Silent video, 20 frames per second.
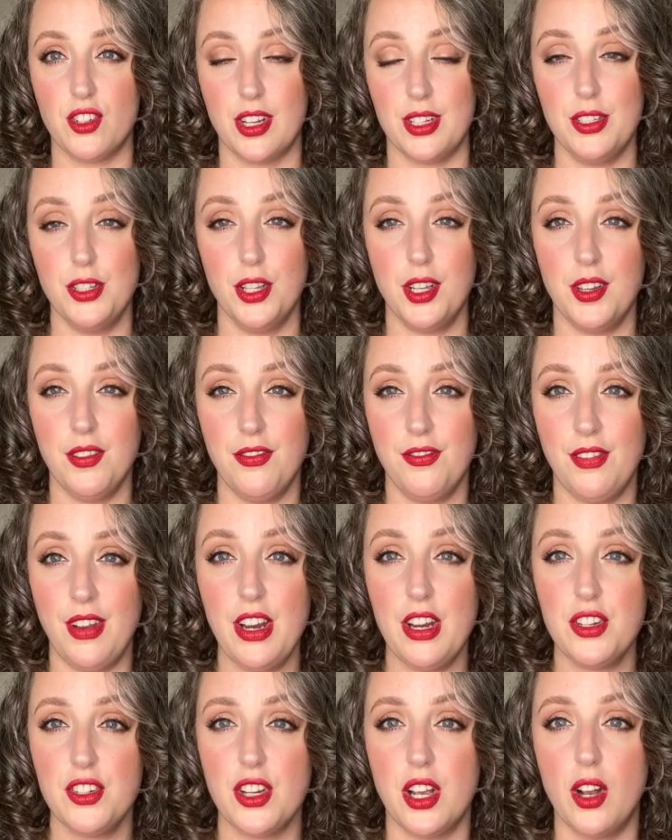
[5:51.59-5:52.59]
I took a
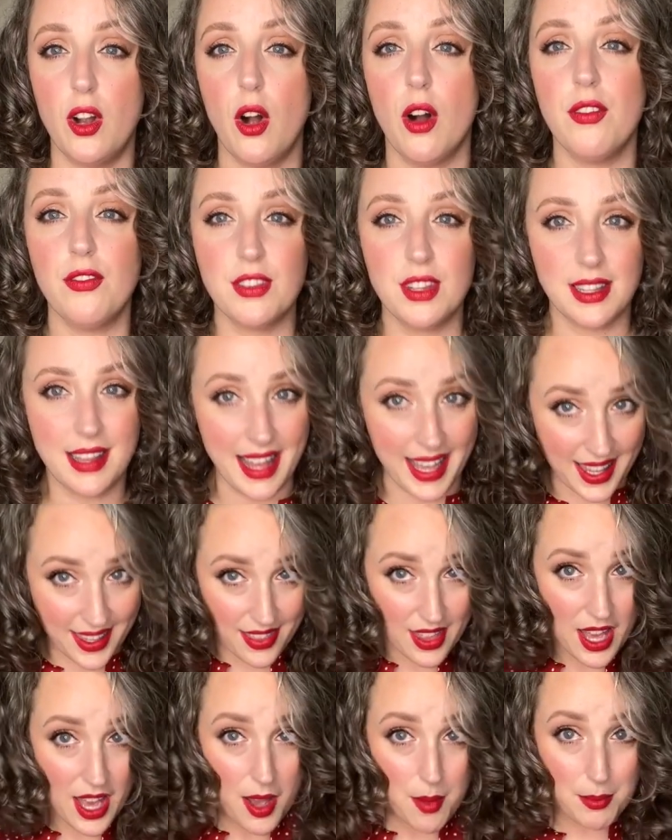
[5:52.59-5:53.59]
fair chunk off the length,
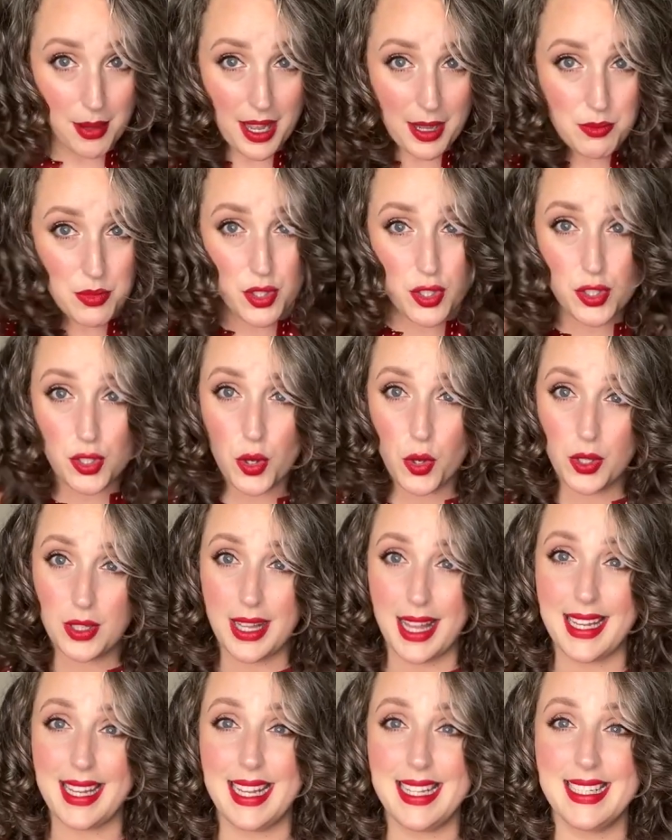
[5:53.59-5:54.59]
but I'm so
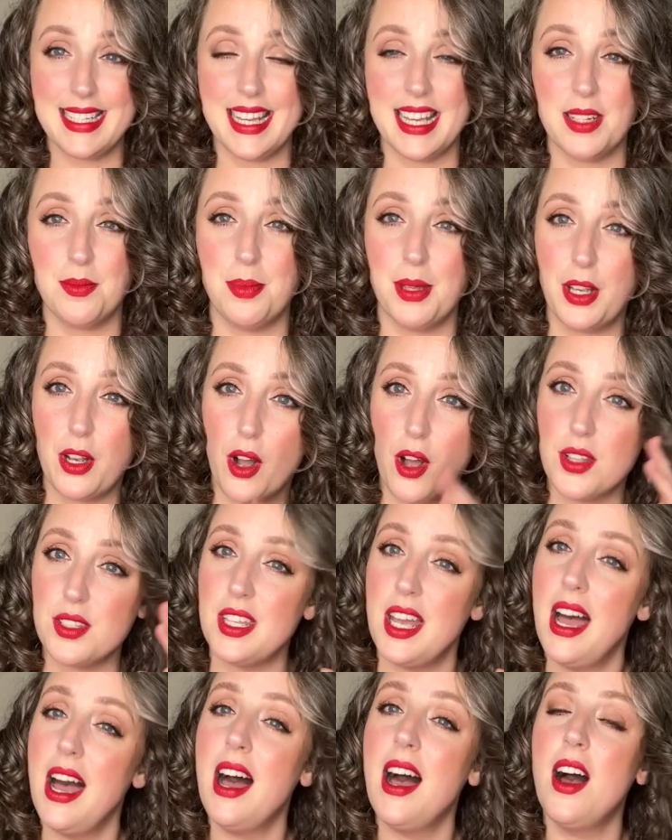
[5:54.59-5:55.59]
glad I did because
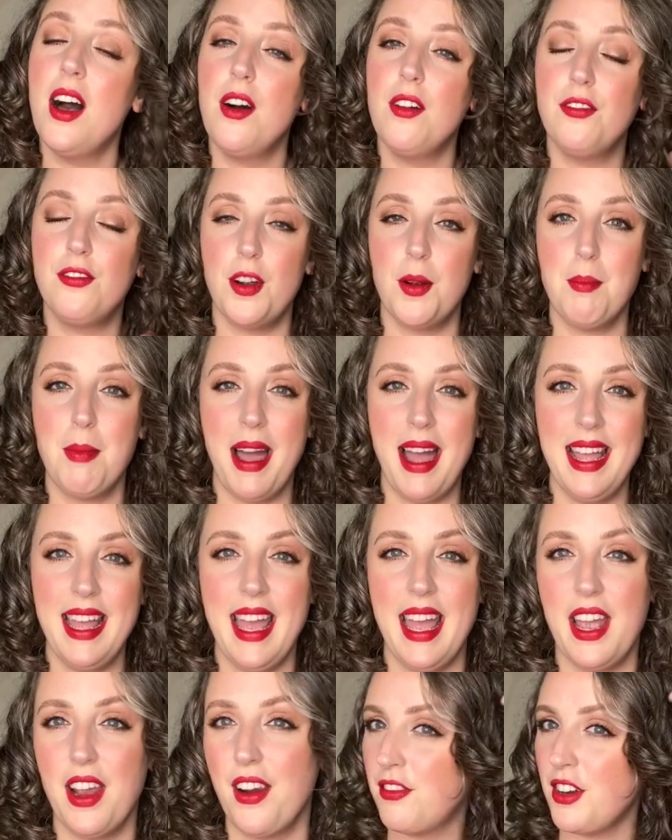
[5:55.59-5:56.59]
for my
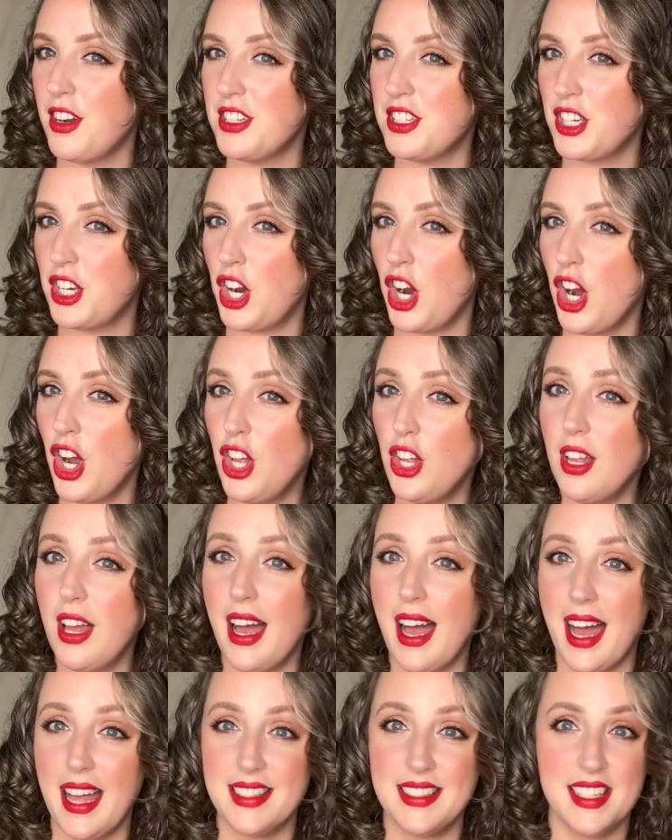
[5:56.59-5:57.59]
hair, for it to curl
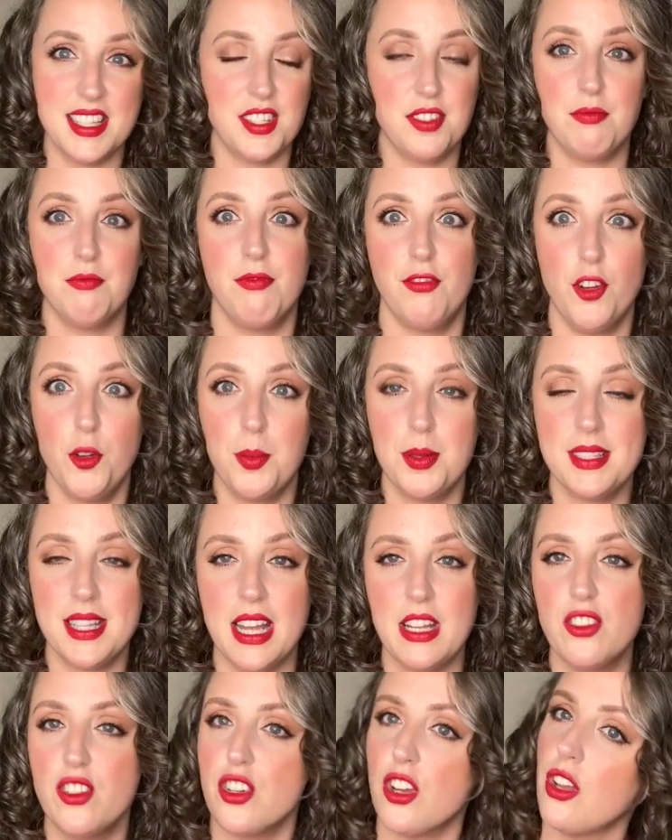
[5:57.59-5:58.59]
at its full
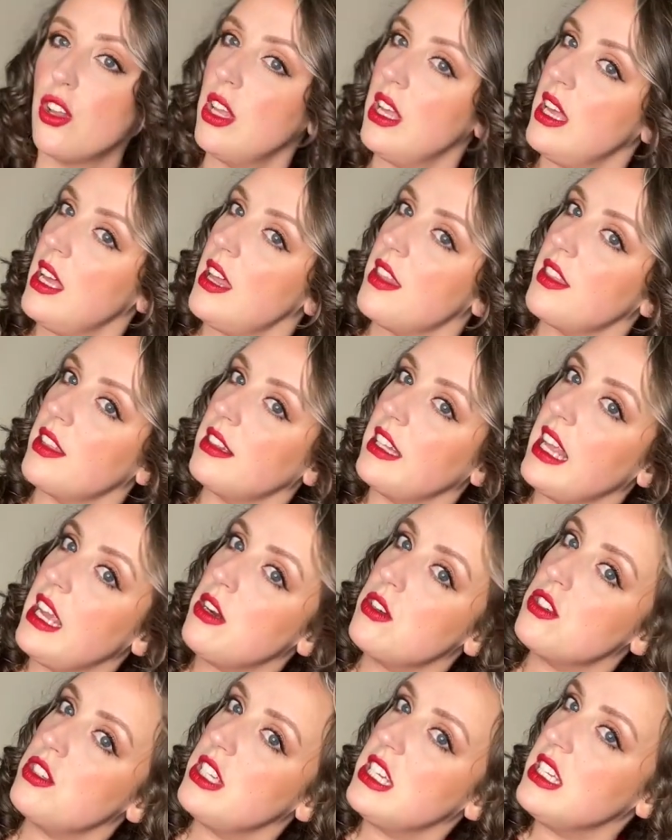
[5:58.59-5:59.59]
potential, the
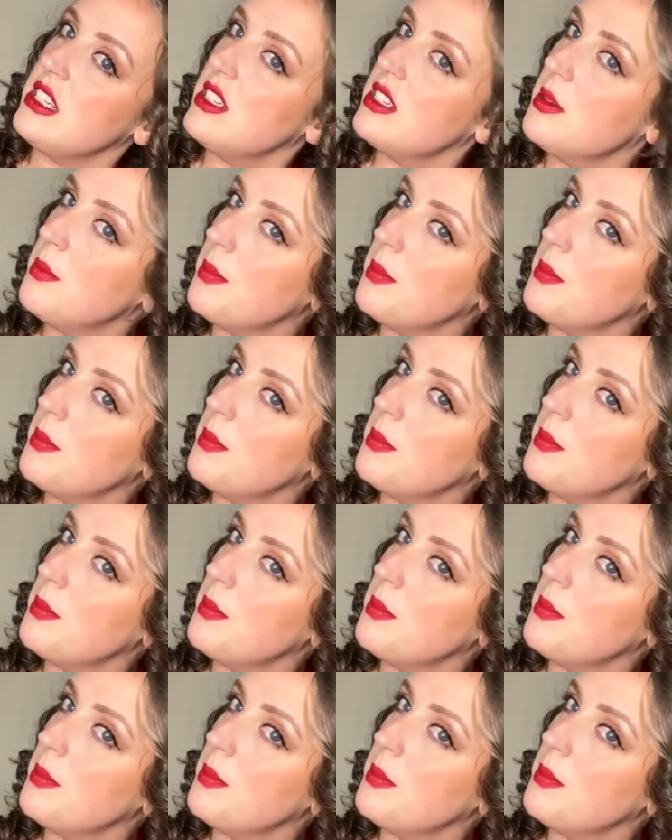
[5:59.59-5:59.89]
layers need to